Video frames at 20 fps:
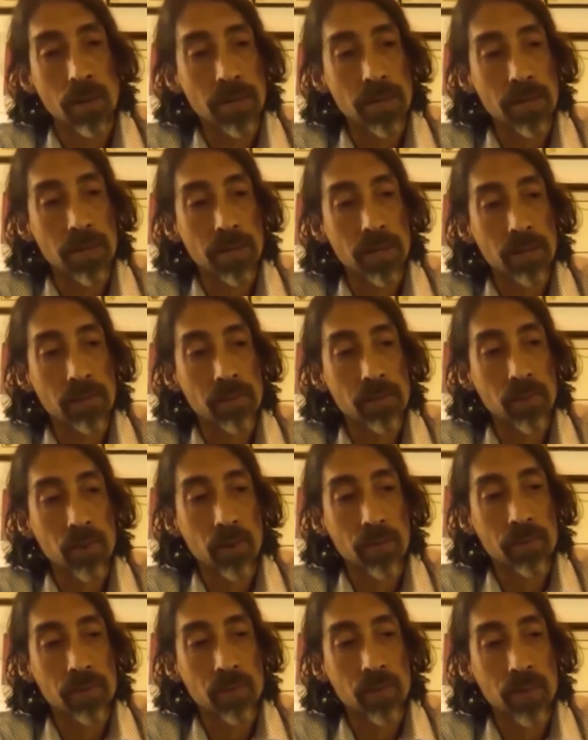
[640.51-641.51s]
I mean, it
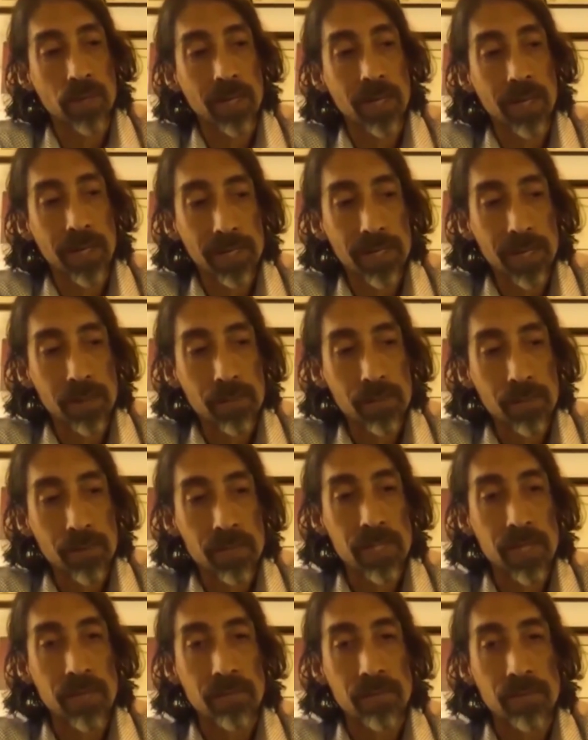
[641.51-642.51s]
absorbs what 98%
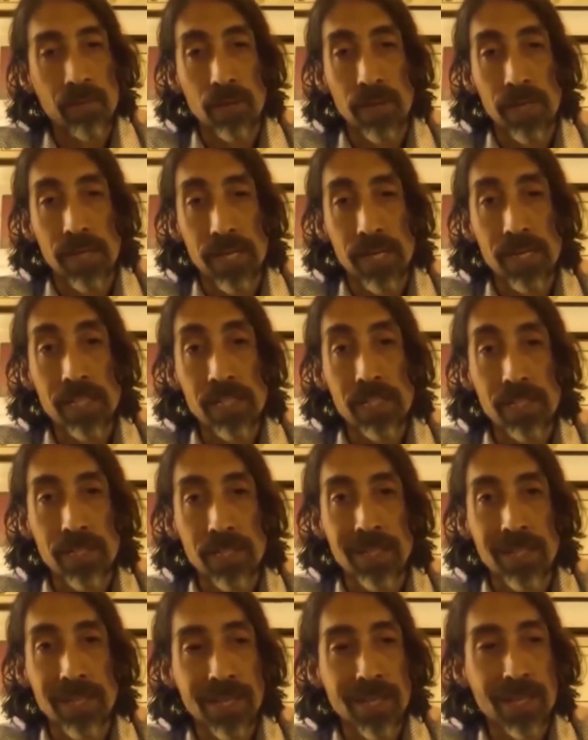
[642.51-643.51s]
of the
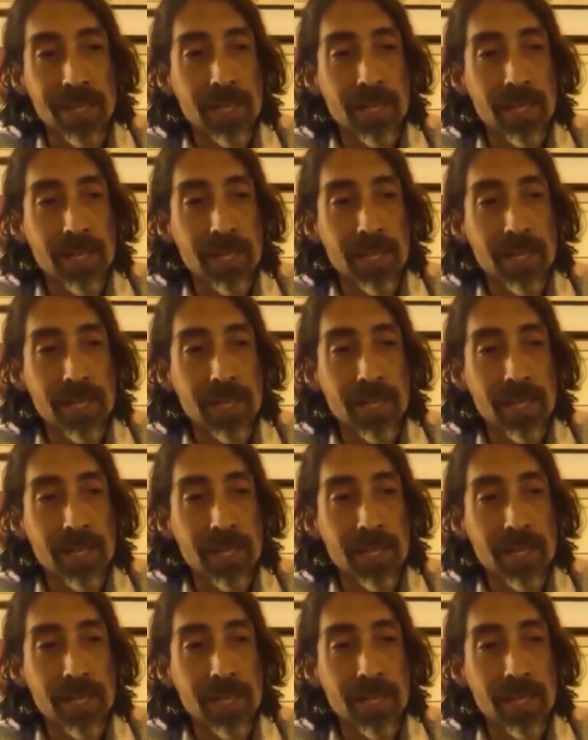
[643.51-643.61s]
radiation.